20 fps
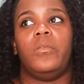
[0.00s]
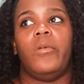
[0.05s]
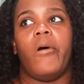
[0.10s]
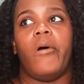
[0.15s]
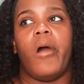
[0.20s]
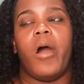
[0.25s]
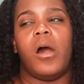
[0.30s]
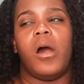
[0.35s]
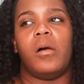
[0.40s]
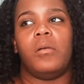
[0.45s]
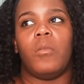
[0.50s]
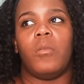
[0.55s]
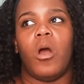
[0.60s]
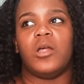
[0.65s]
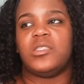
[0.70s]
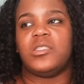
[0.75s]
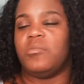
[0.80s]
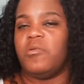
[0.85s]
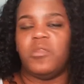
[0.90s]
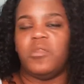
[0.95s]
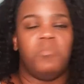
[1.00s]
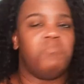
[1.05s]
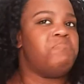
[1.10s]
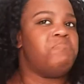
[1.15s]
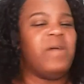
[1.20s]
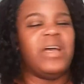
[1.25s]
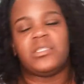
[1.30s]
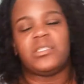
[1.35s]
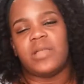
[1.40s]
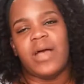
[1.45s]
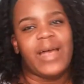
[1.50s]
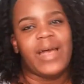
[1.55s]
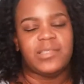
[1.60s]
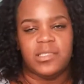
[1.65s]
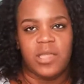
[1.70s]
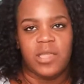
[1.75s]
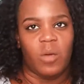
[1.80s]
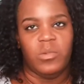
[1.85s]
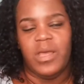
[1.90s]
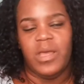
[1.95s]
Are some of the best
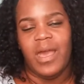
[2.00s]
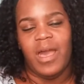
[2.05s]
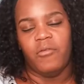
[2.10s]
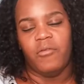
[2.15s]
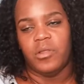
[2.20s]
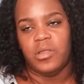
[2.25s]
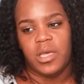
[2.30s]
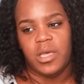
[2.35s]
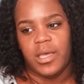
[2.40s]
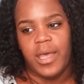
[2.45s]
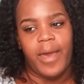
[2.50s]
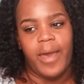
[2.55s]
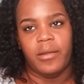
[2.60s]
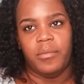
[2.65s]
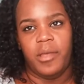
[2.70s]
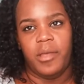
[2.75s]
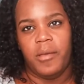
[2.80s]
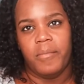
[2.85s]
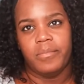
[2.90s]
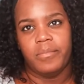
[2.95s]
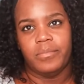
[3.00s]
classes that we have on the academy.